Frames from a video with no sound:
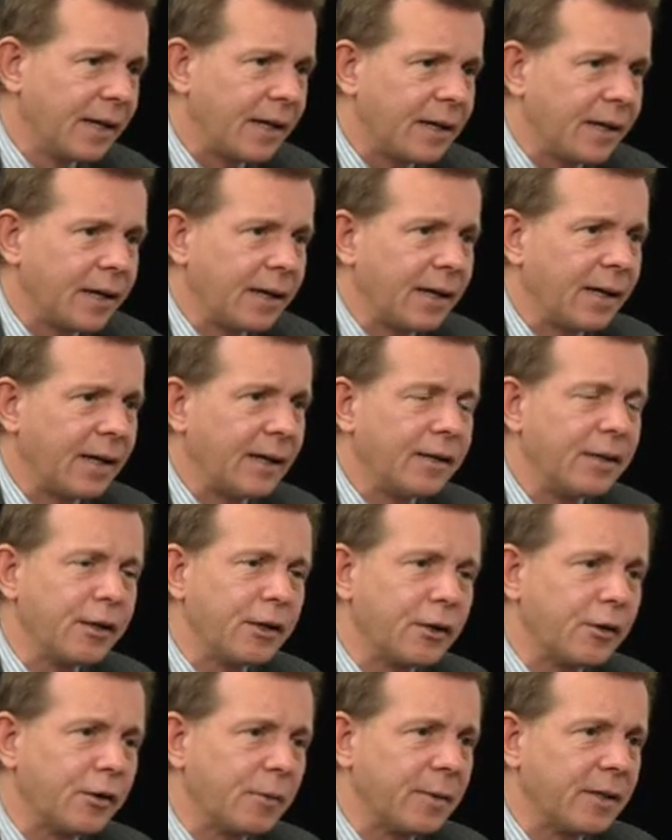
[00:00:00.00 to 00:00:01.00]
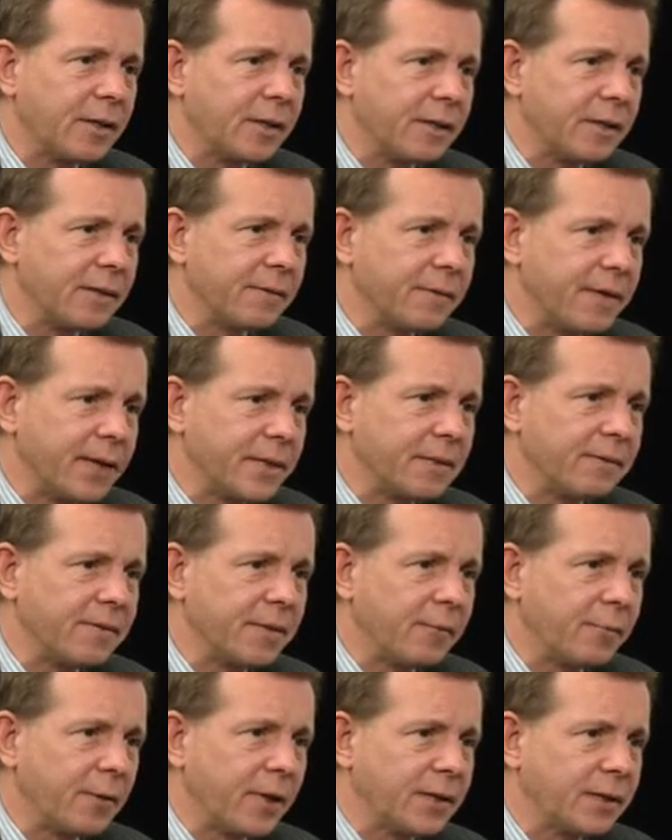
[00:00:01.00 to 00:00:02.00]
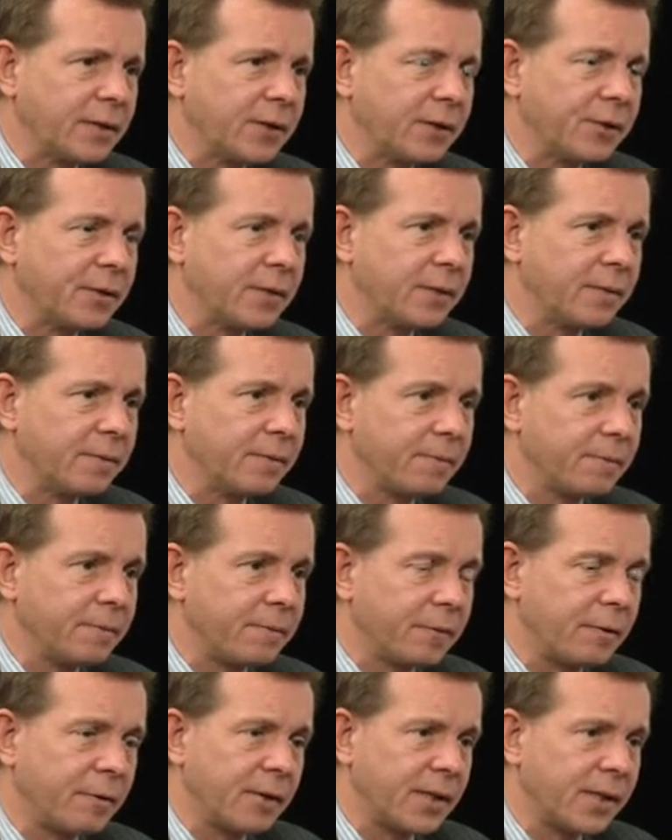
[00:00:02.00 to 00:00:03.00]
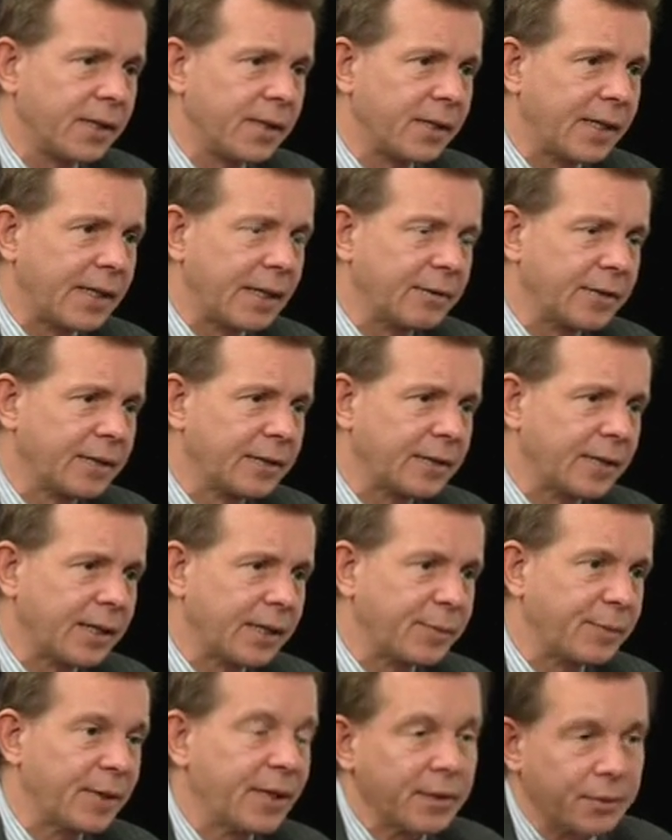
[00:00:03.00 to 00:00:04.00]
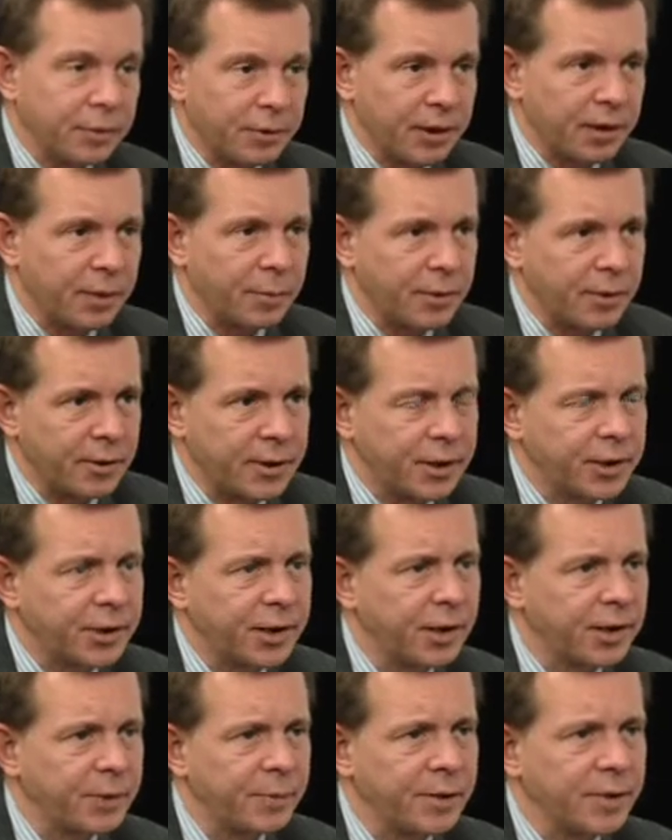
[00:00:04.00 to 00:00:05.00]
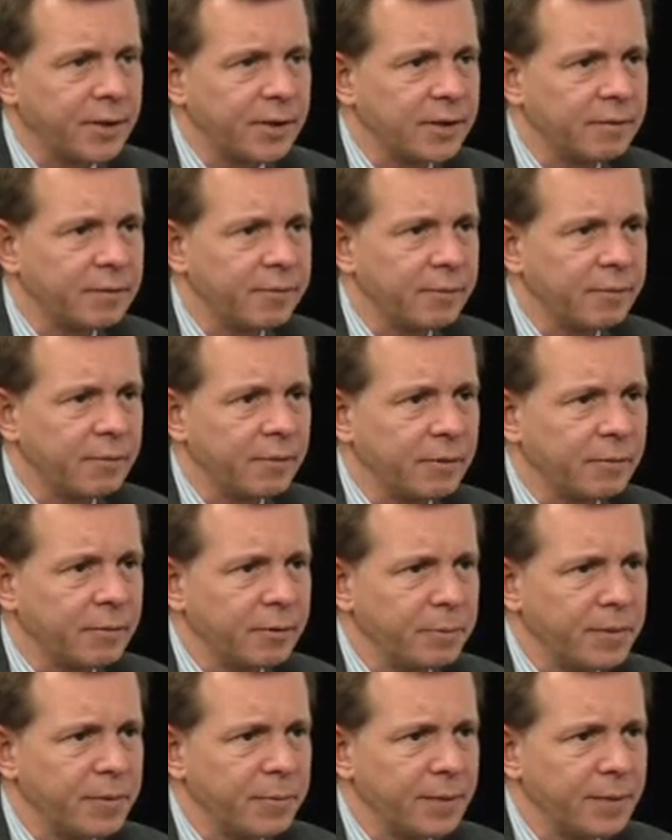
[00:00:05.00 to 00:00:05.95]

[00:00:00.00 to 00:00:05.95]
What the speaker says: and economically effectively way to do it for the council taxpayers or the community charge payers of Grimsby.